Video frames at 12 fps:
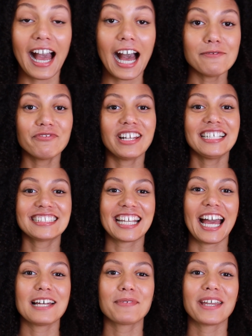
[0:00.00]
I'm Vanessa
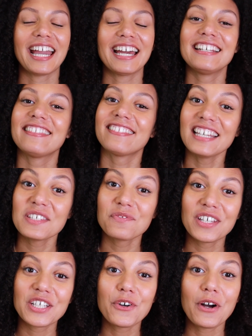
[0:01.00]
Canby, and in this
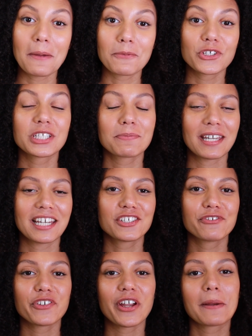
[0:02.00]
video I'm going to be
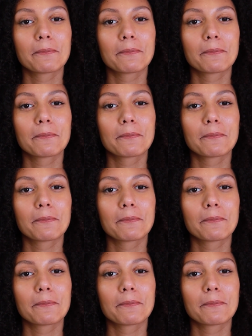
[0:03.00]
interviewing